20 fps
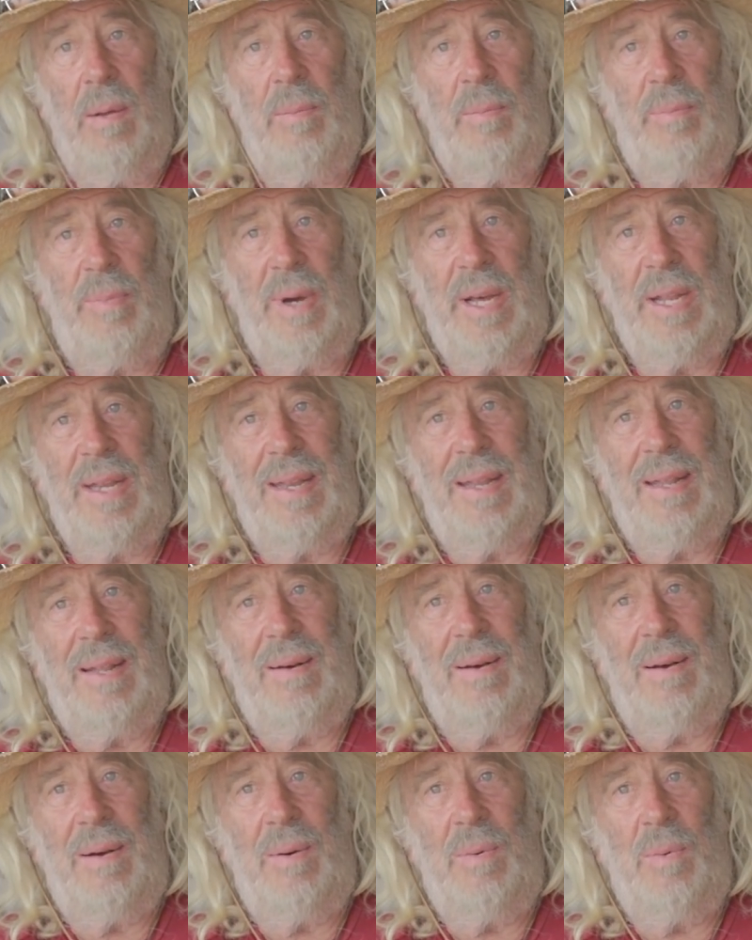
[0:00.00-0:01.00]
but
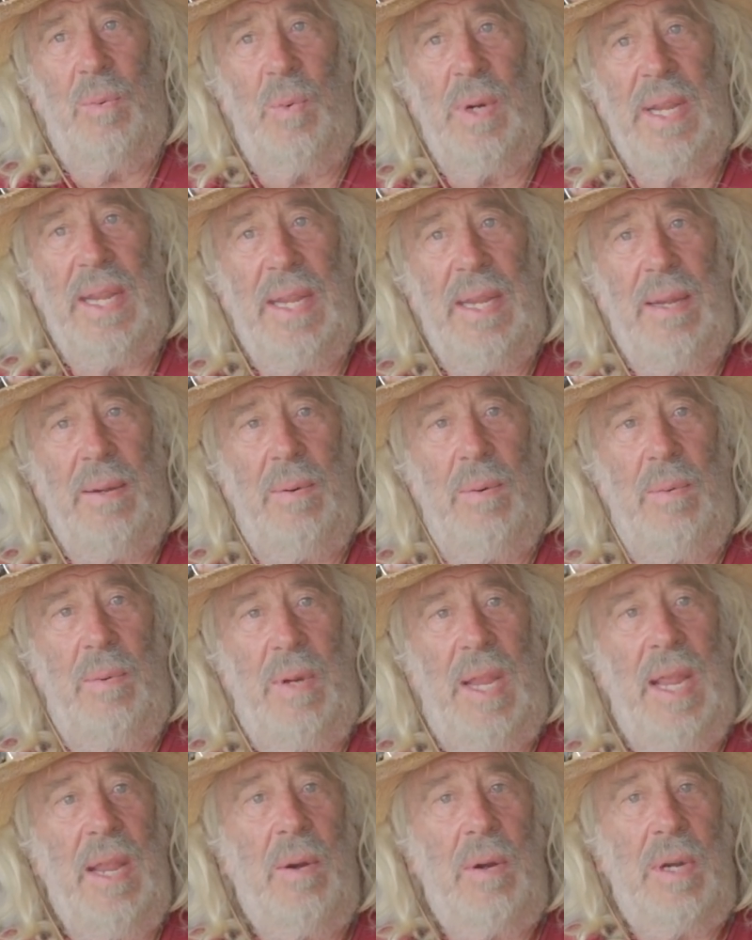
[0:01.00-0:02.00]
we're
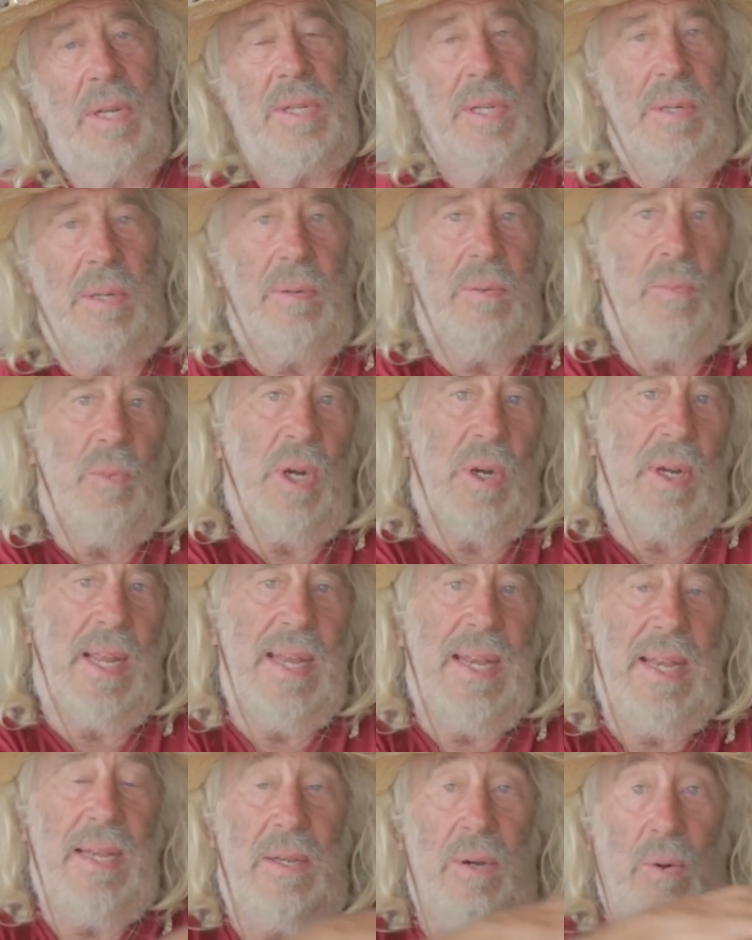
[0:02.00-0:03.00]

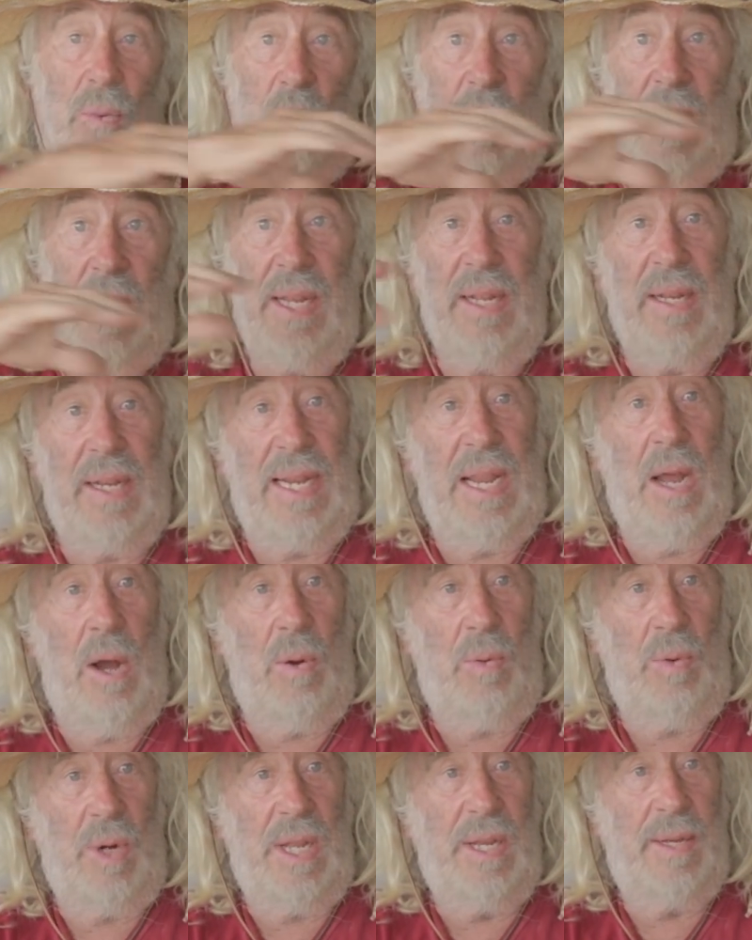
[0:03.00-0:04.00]
getting to really
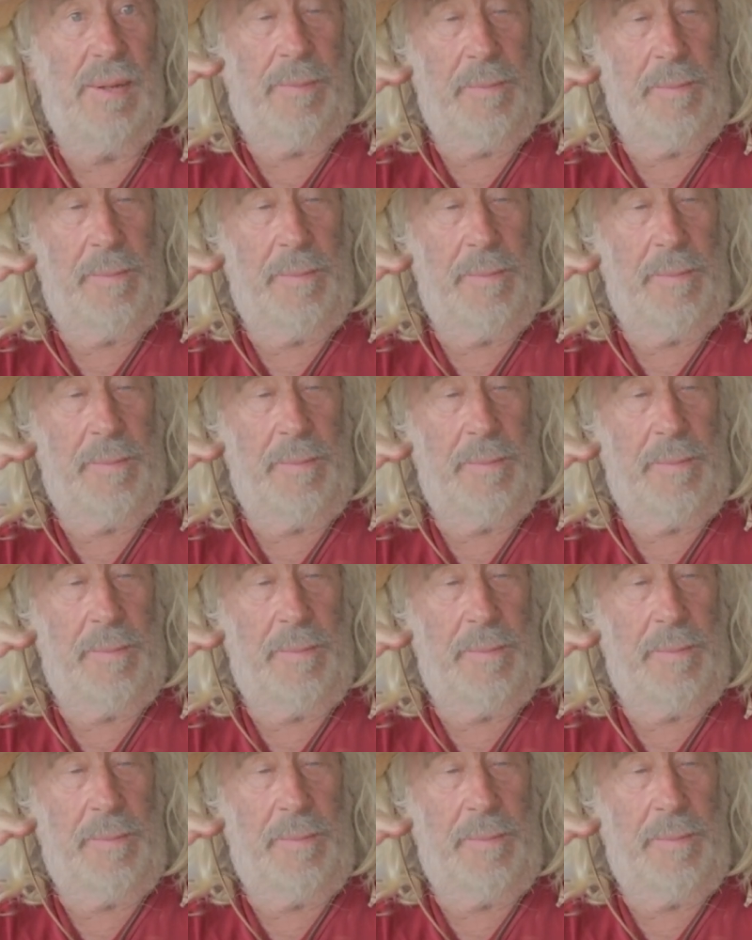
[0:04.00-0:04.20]
hone it.